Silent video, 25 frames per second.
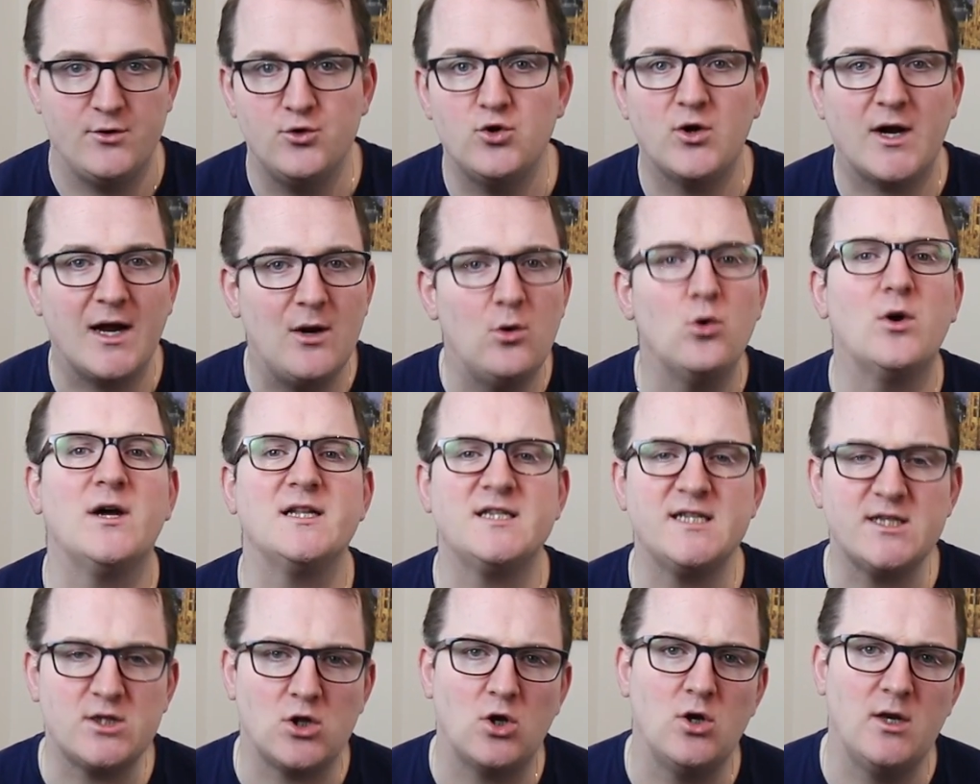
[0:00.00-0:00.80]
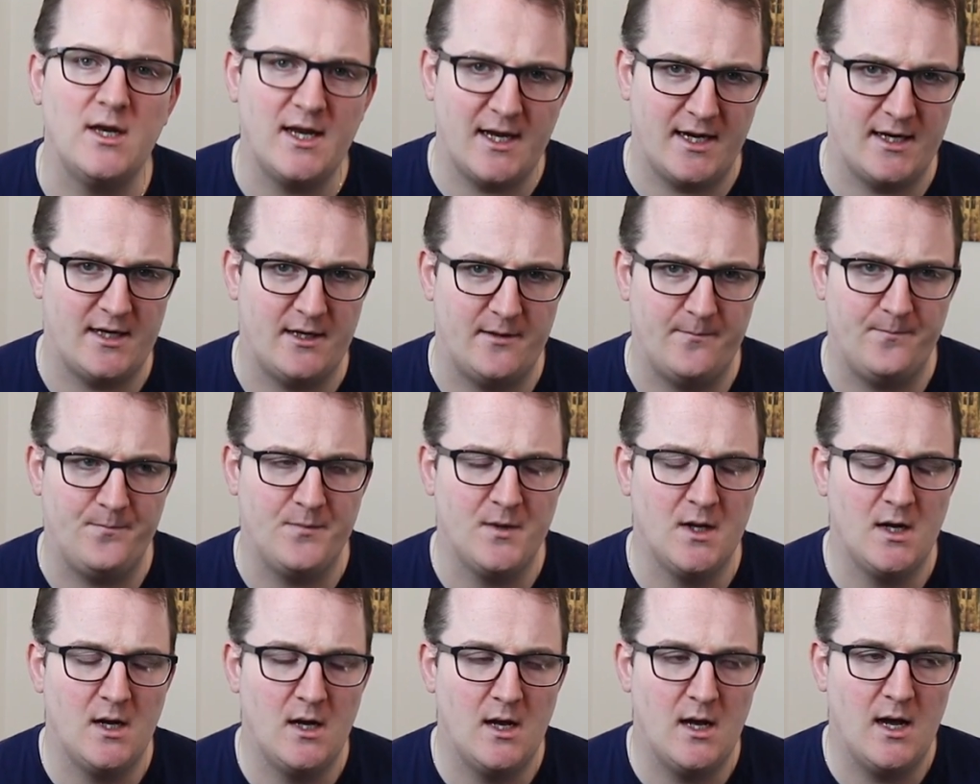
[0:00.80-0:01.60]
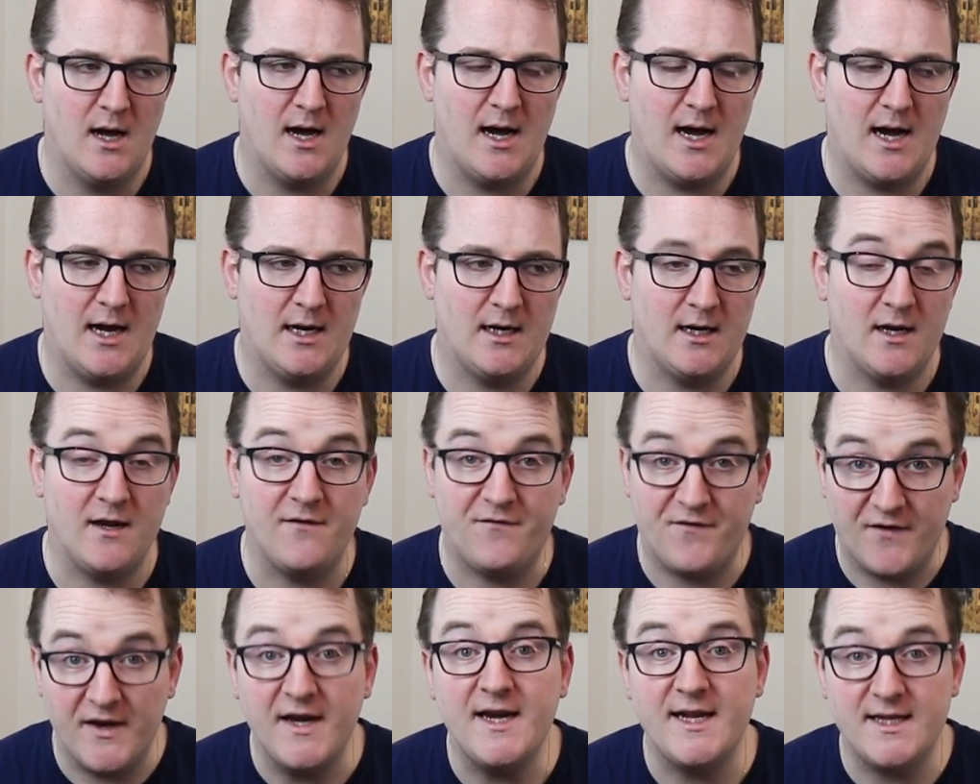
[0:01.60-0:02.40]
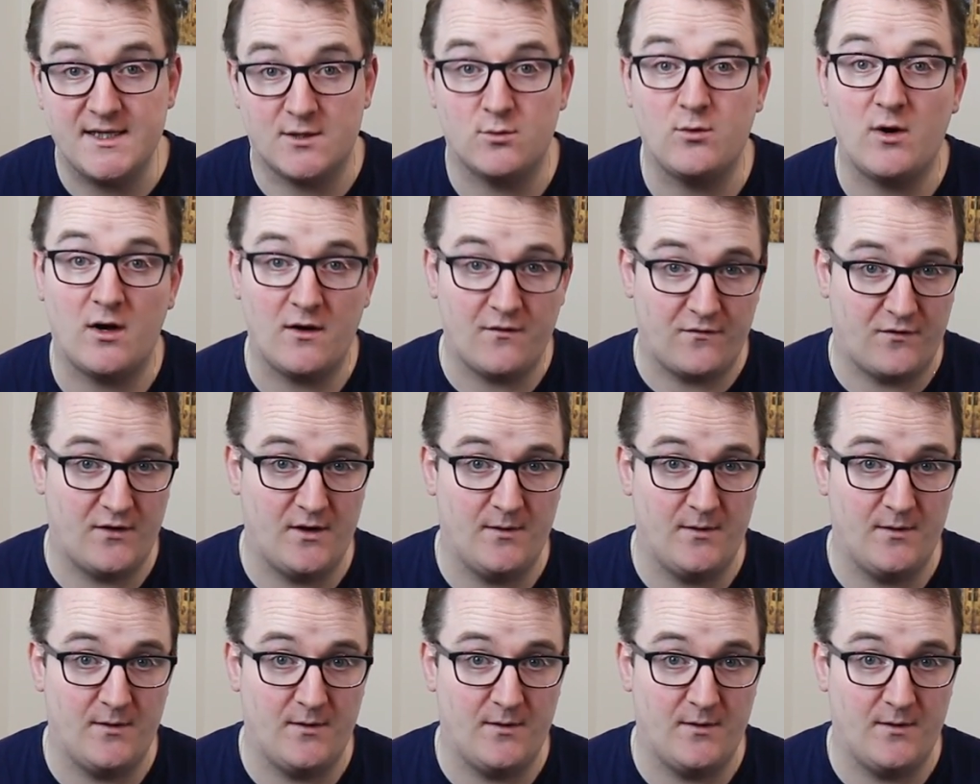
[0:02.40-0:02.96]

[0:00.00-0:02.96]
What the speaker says: You can look at it online. and if he needs one of